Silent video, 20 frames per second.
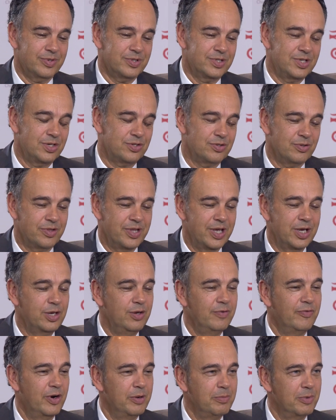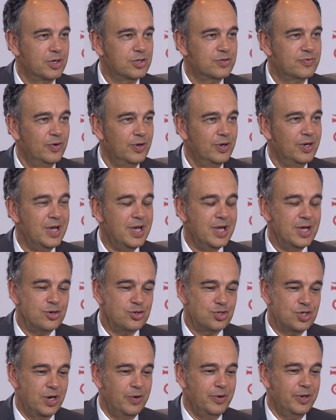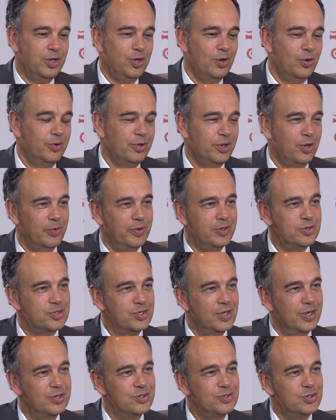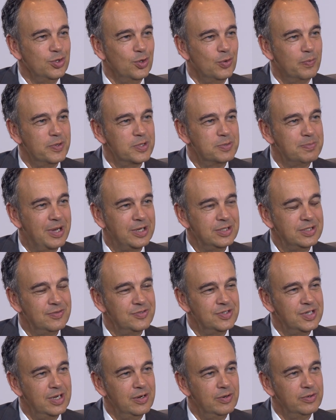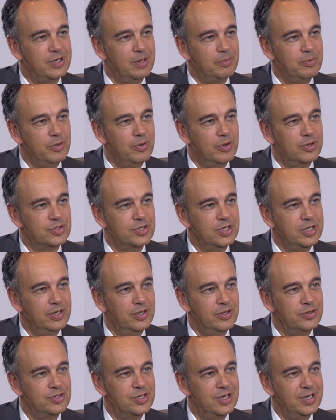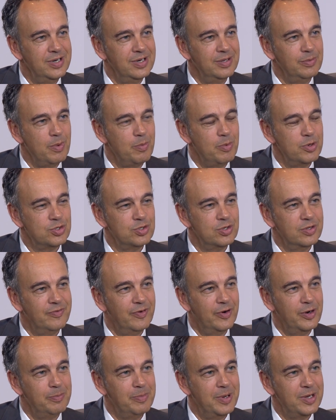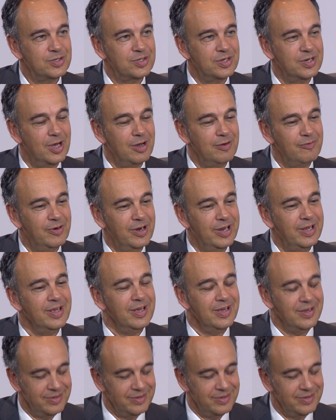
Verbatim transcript: Cecil, thank you very much for sharing your, your insights and your perspectives here at WRC 19, and we wish you the very best and hopefully